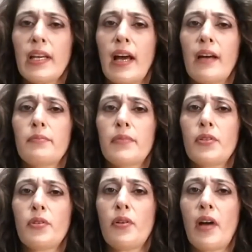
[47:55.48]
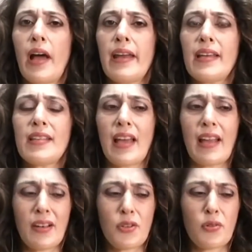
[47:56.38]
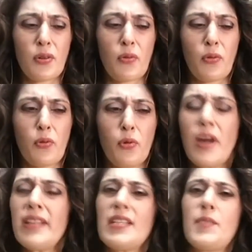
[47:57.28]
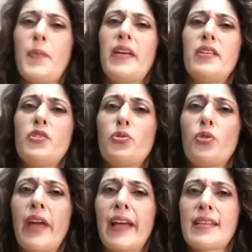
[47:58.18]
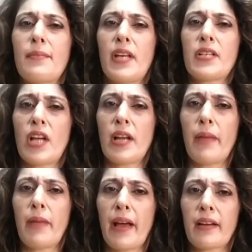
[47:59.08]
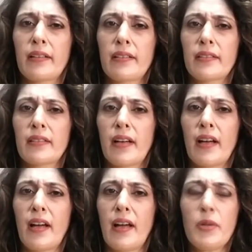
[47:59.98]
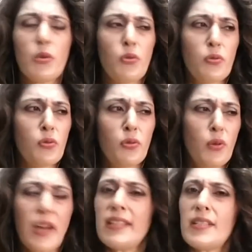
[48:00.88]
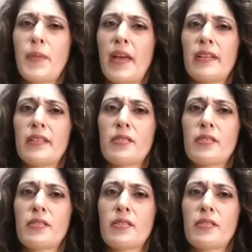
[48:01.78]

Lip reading: And who are these parents who don't accept their child back? I mean, who are these parents?